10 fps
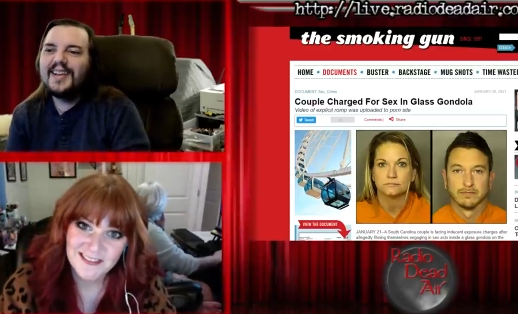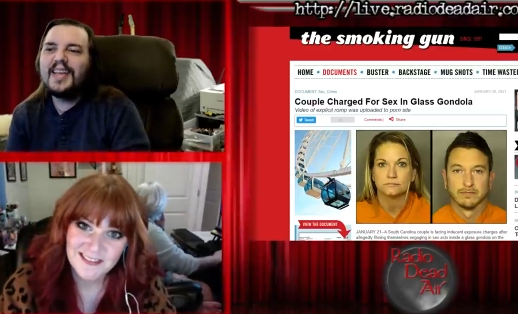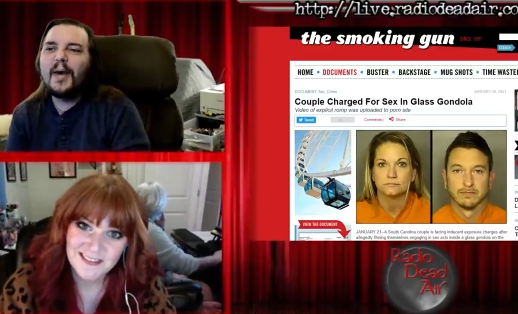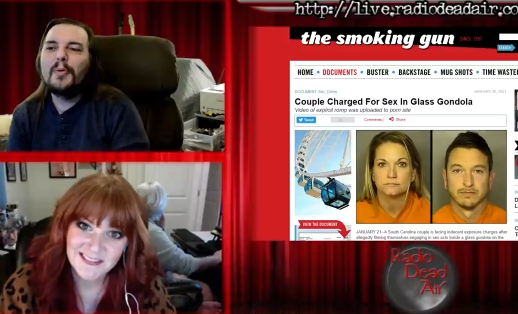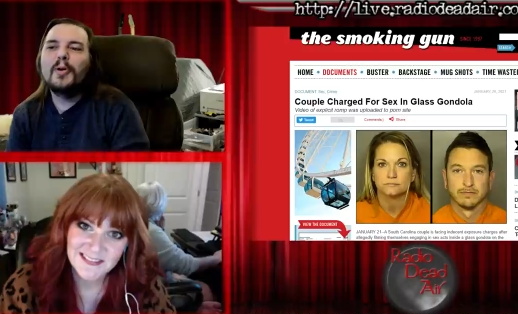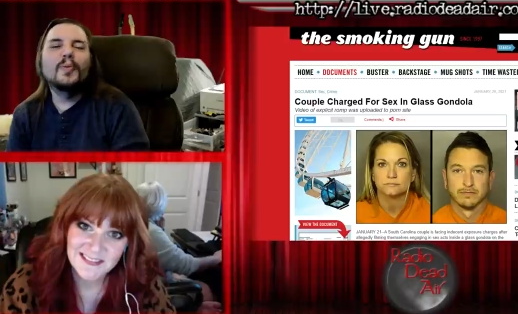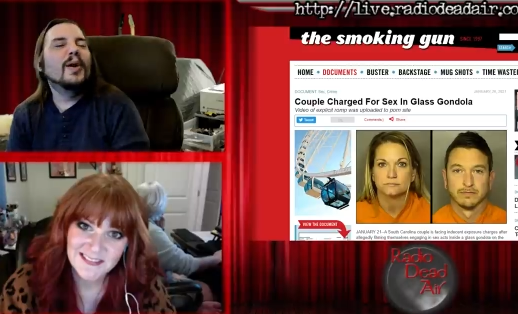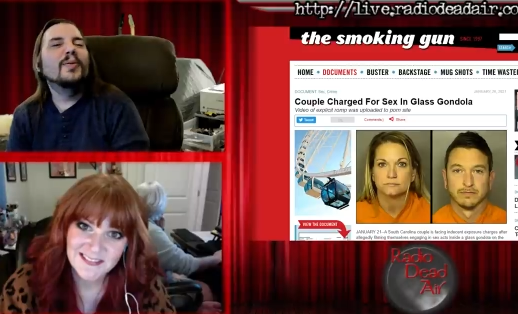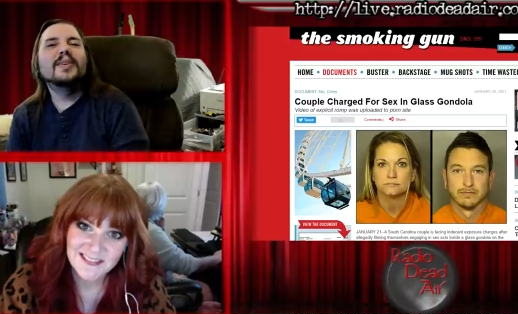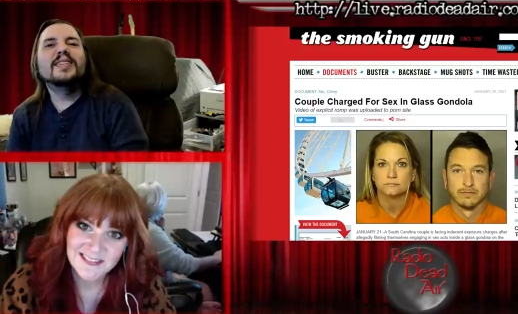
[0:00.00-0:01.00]
Speaker 1: Yeah, but
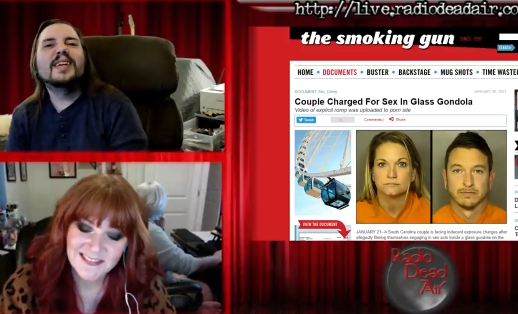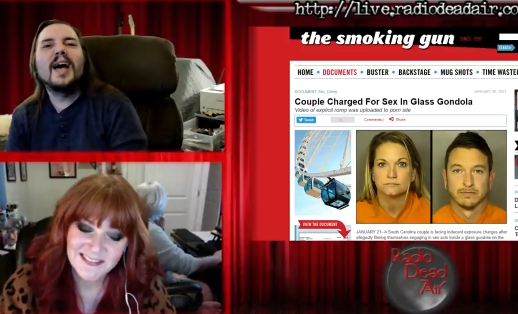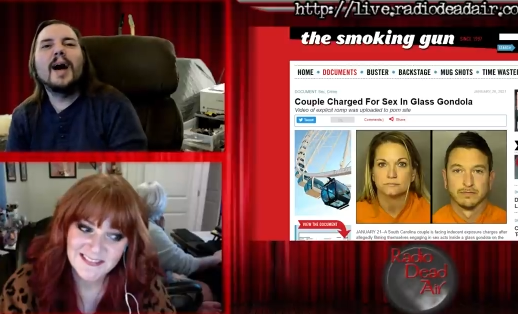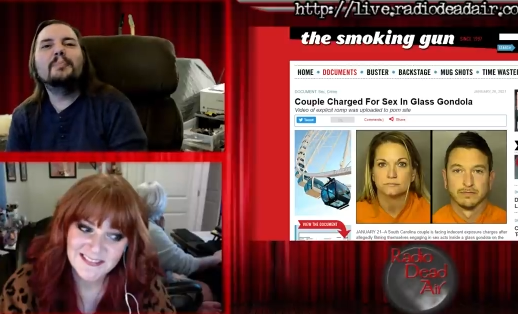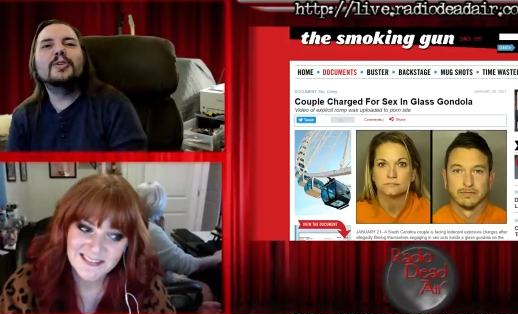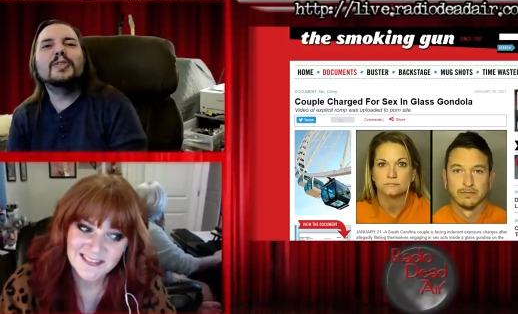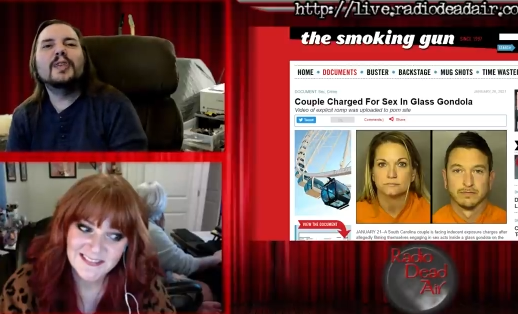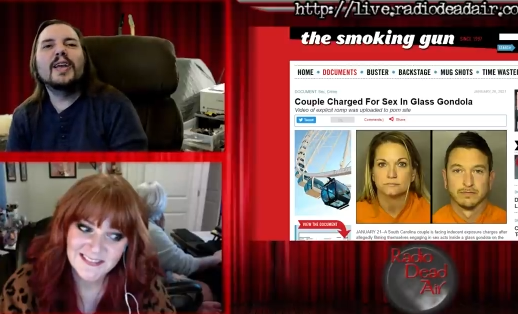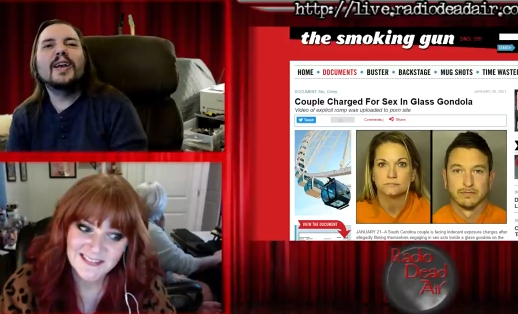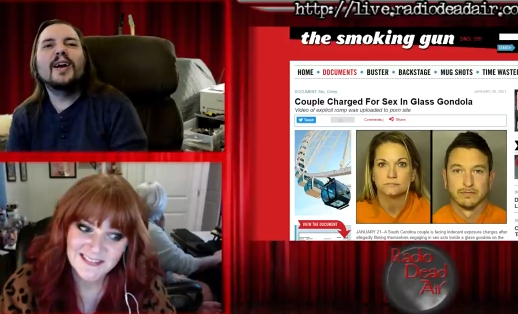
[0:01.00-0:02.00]
was the cop just
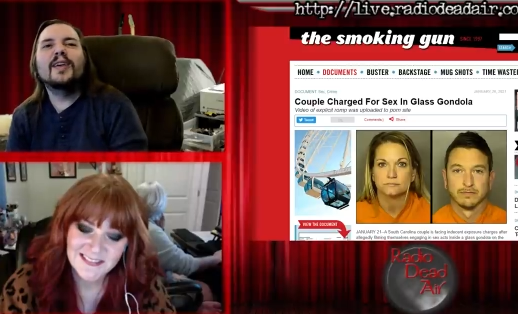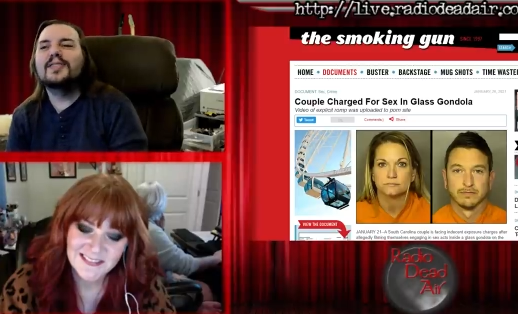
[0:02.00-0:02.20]
like